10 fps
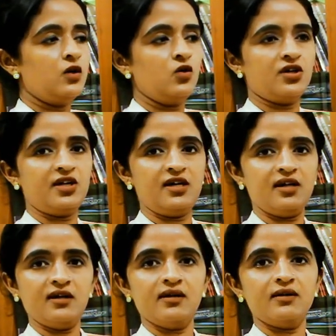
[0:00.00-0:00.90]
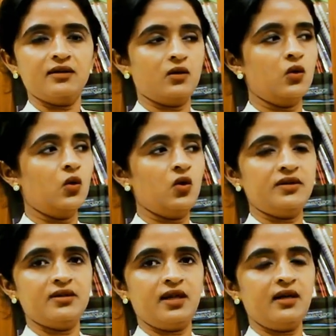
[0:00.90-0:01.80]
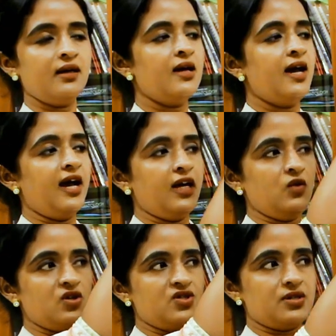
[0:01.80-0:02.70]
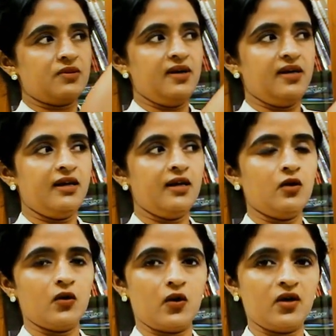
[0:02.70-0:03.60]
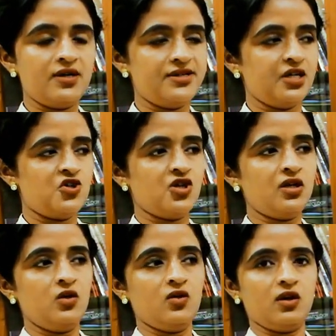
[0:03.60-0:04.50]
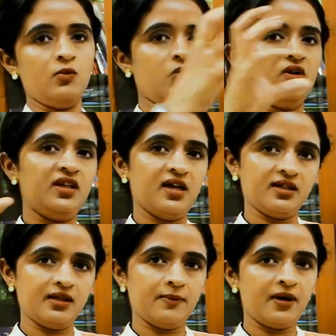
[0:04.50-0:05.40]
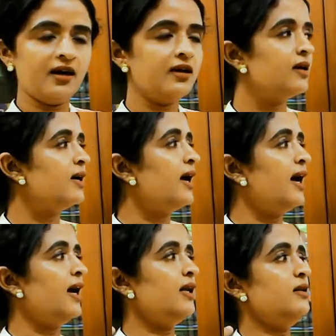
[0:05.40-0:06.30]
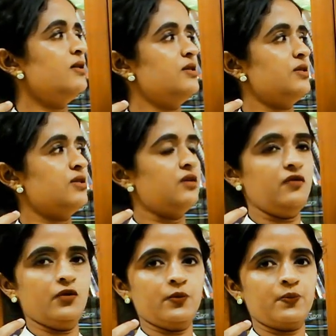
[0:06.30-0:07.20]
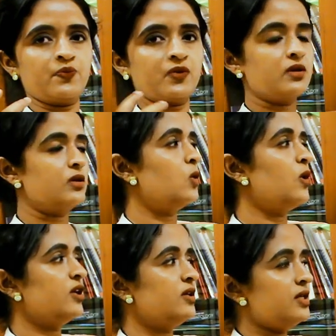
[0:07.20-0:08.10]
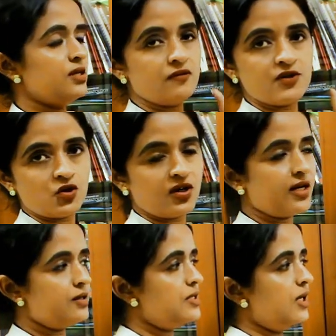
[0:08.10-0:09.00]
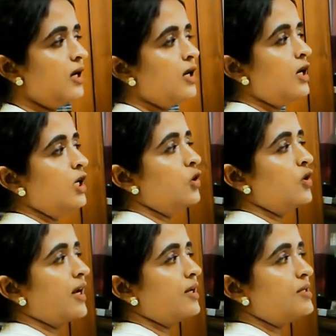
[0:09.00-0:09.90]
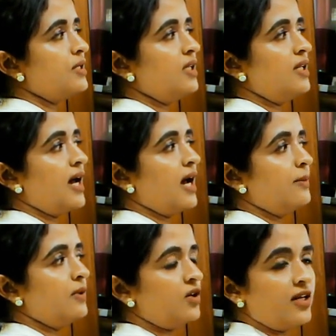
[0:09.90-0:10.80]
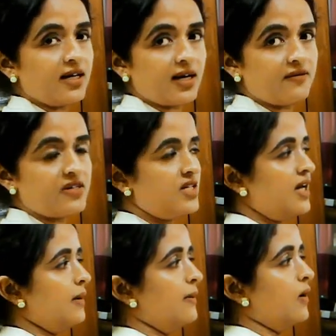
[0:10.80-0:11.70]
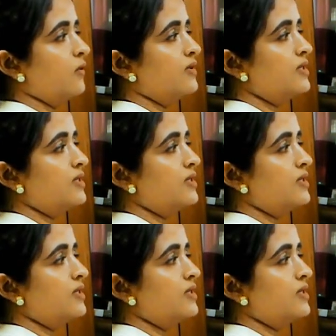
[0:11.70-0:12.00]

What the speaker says: You are taking the whole thing and you are just making a coronal section, you are removing the other part, and this is the view. So what are the things which you can see? You can see the amniotic cavity above.